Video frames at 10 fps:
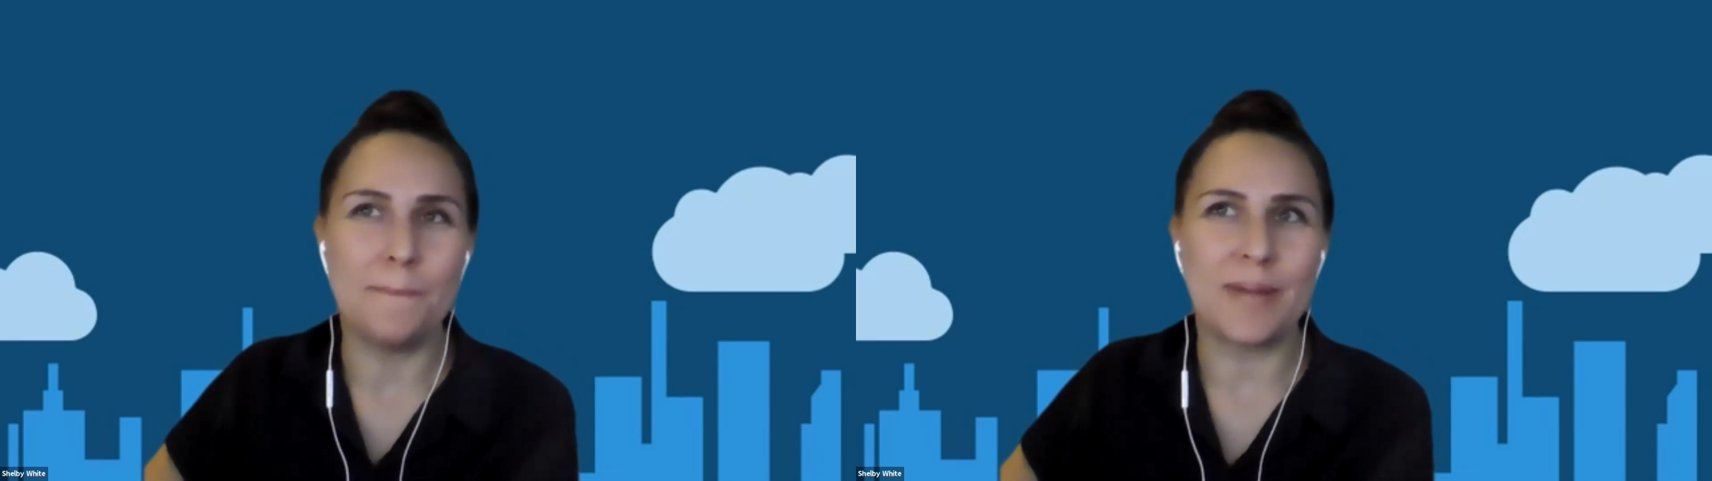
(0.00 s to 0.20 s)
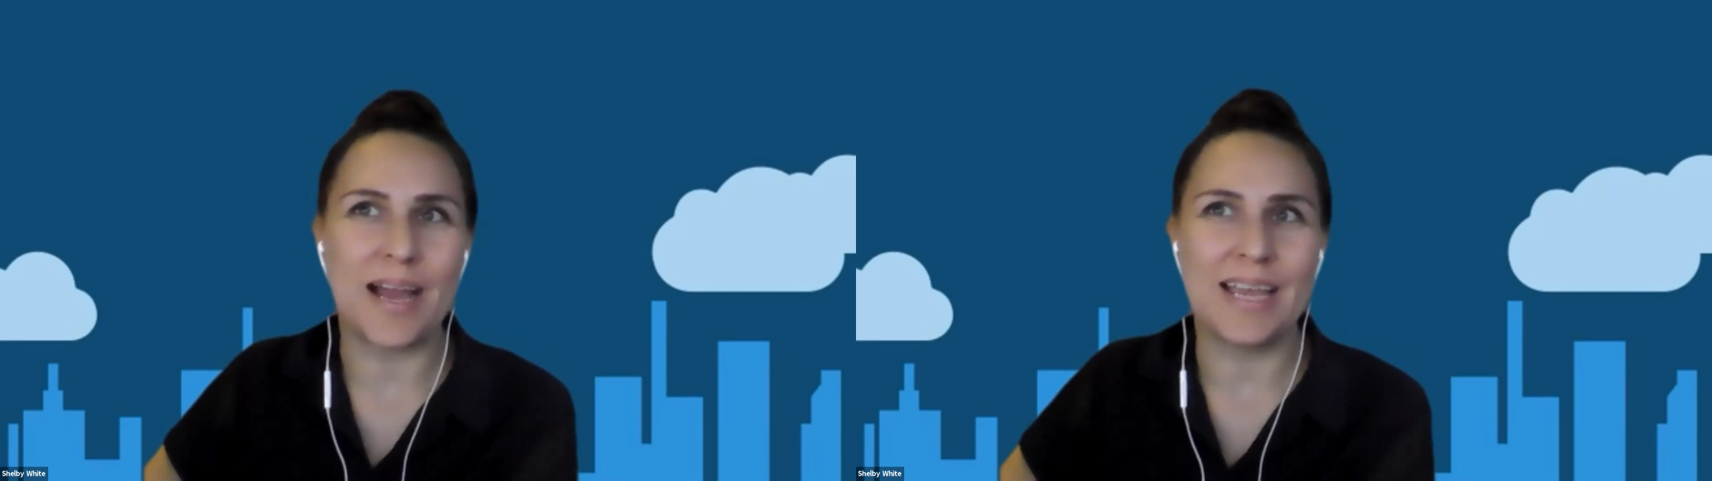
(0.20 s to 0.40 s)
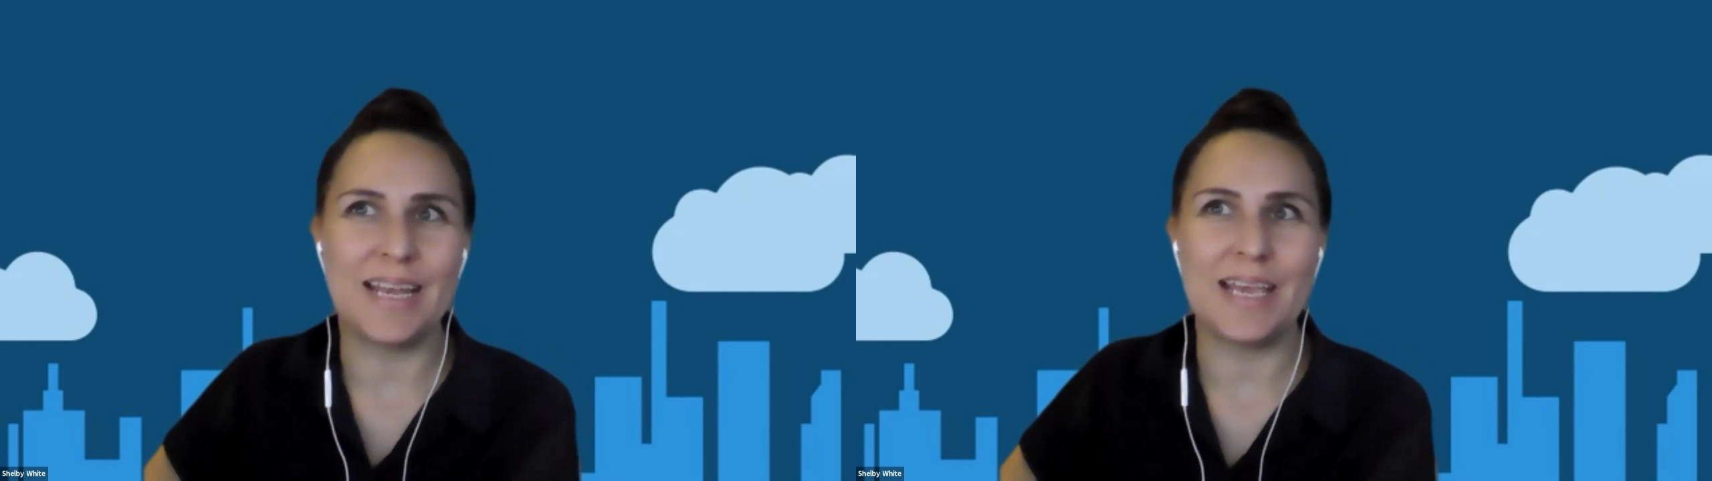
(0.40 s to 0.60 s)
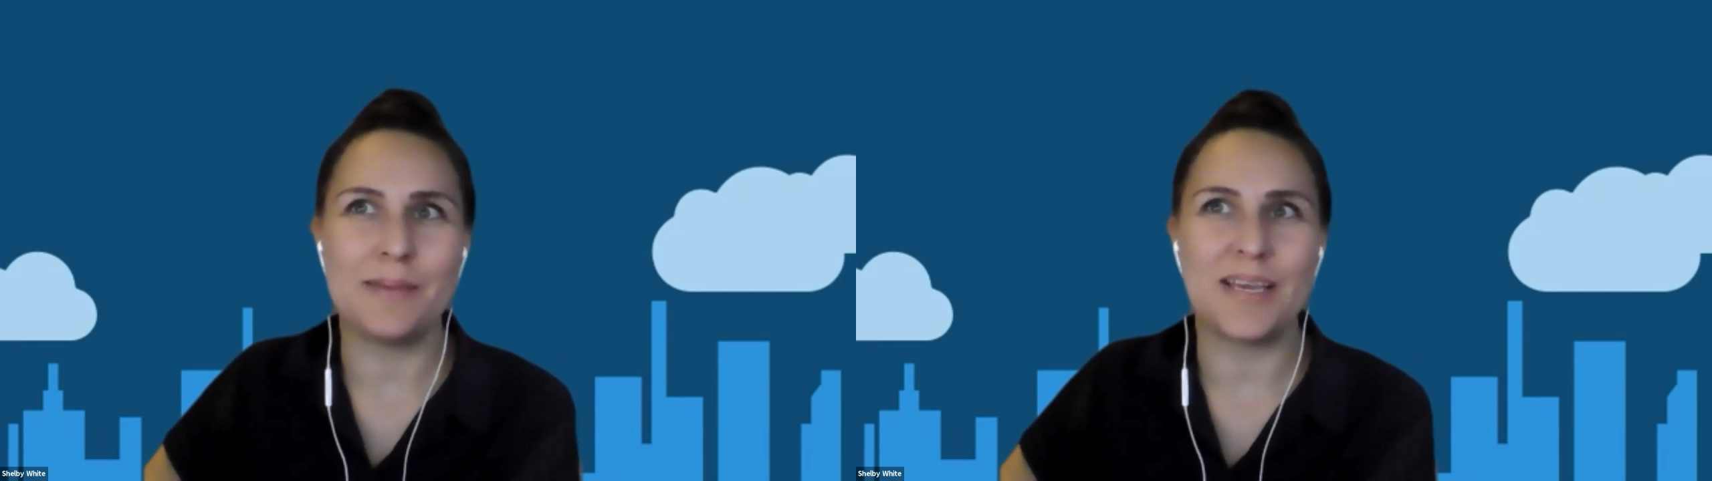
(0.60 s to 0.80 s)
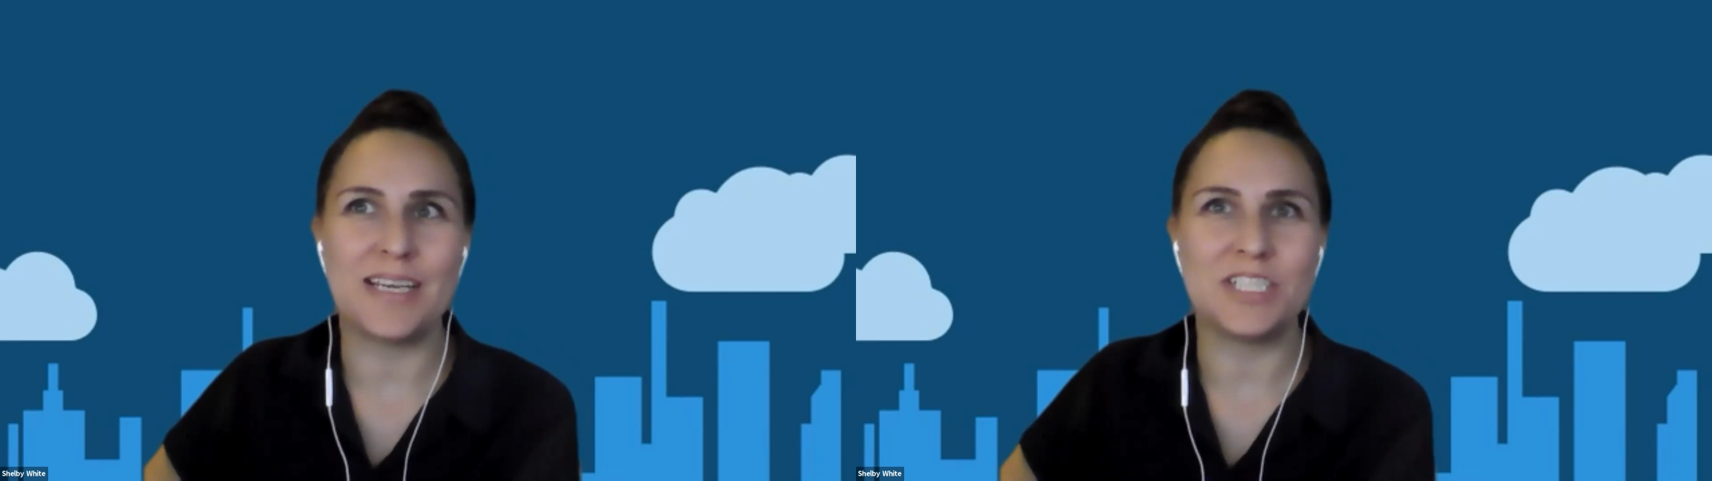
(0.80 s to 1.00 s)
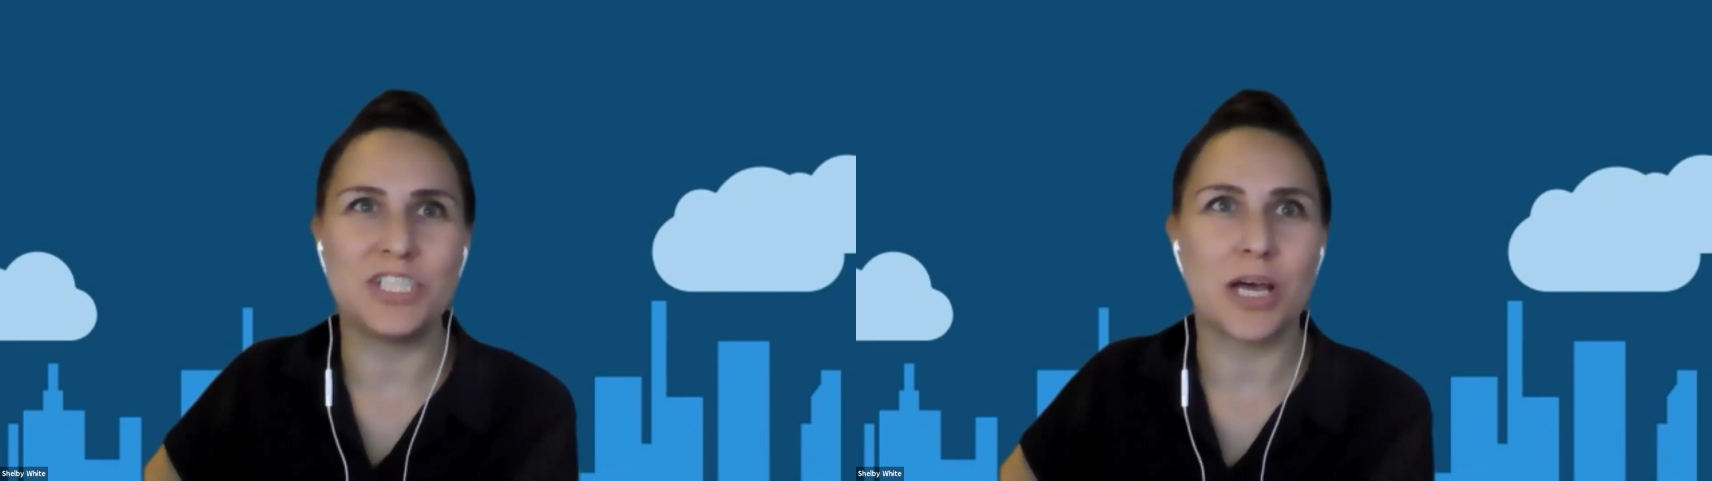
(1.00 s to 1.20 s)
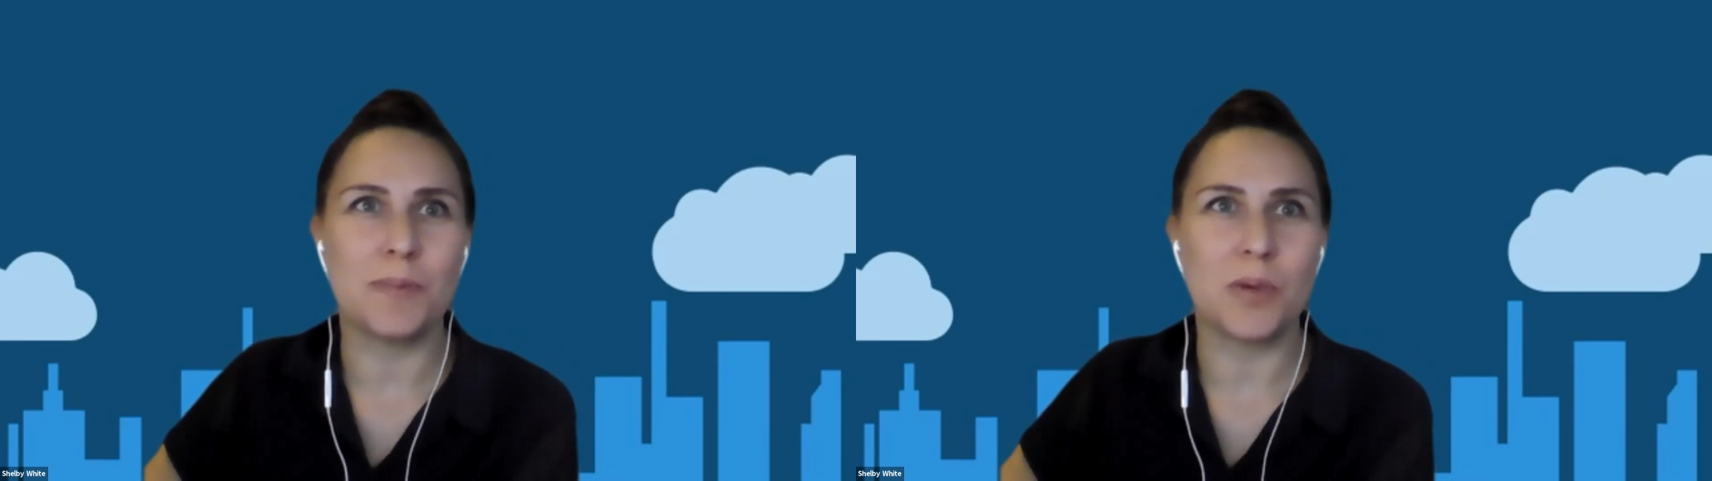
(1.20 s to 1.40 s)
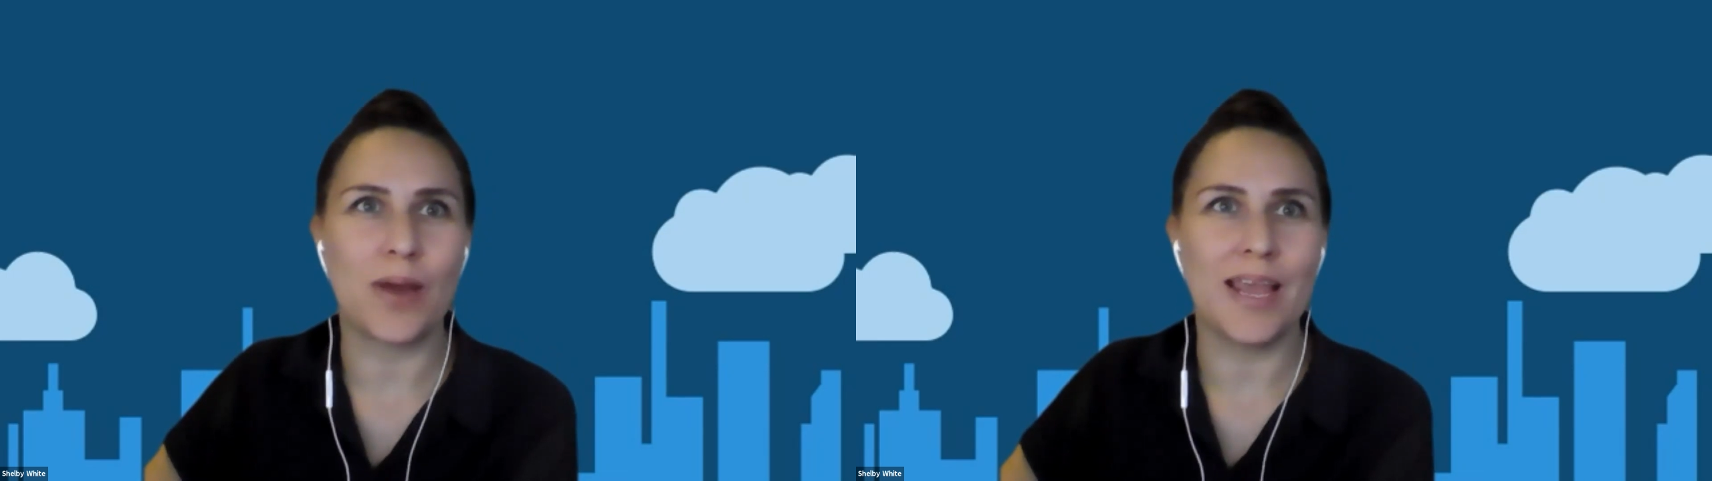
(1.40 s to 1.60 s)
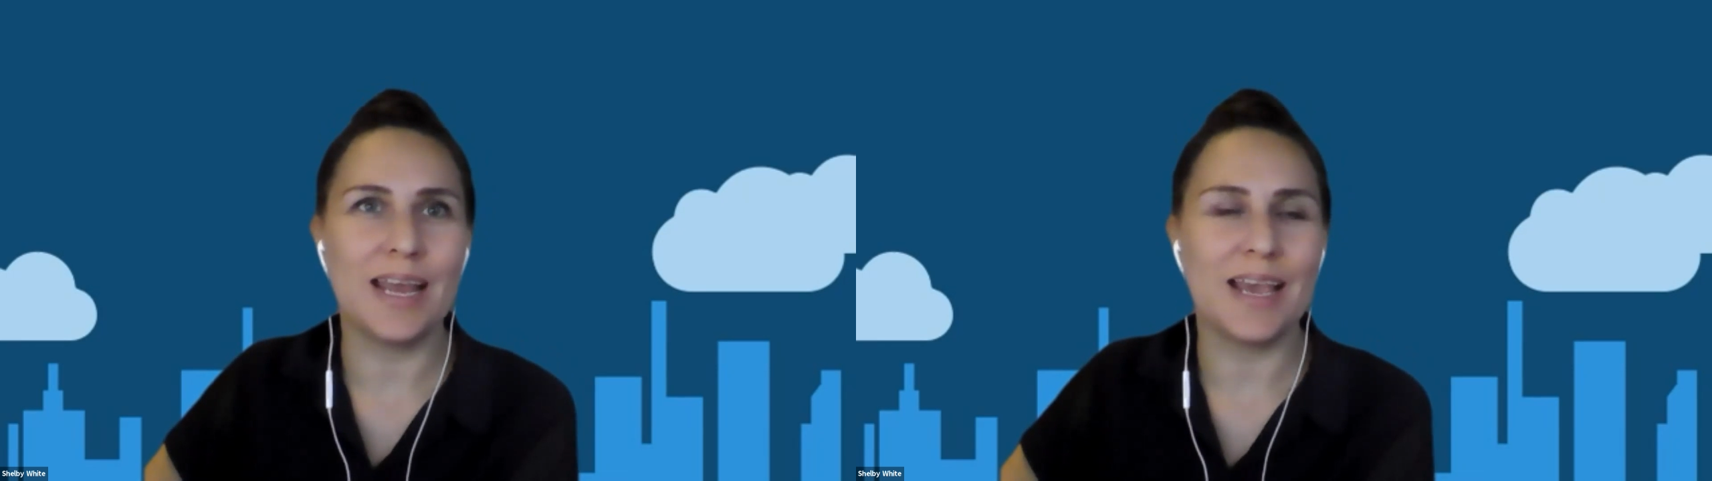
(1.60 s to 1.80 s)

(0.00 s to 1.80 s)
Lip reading: My name is Shelby White,